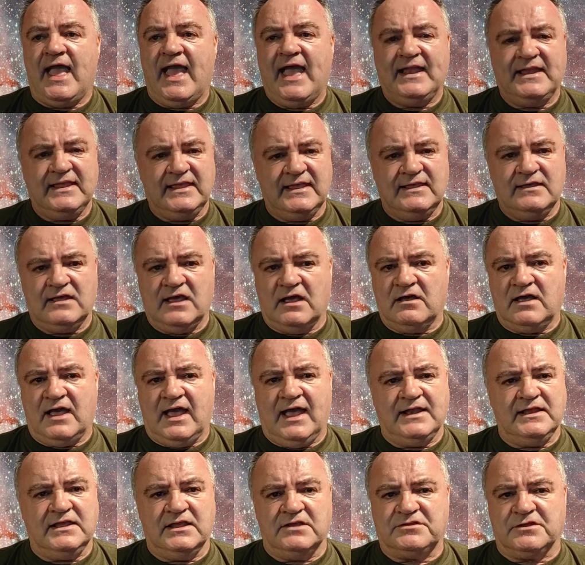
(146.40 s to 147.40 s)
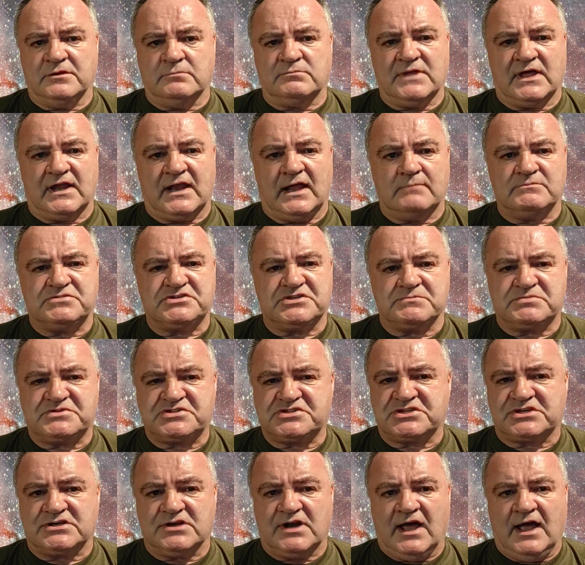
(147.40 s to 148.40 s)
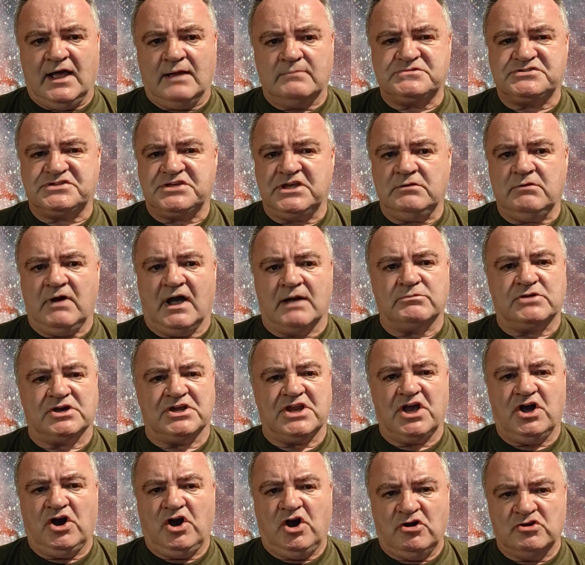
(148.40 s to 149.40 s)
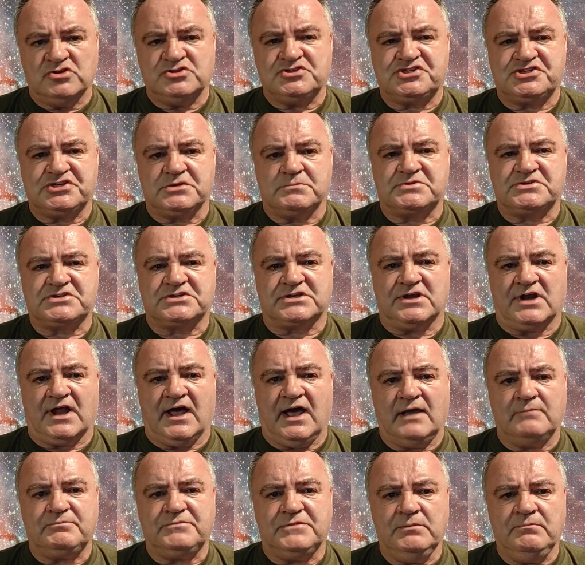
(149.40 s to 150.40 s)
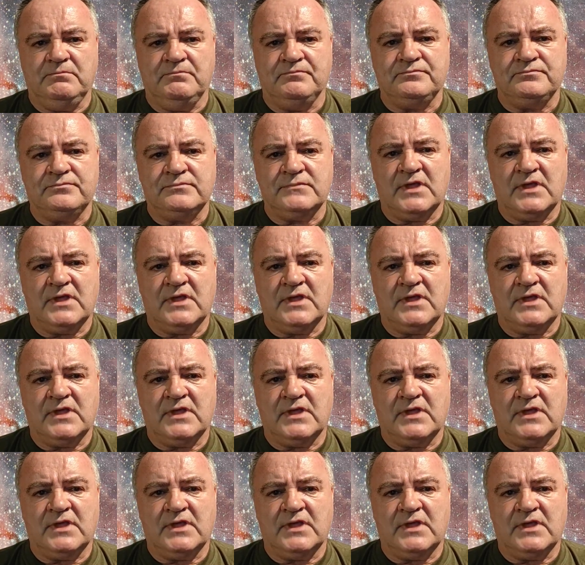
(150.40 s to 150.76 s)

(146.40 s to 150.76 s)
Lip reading: Any of them that I'm subscribed to, I'm going to unsubscribe them.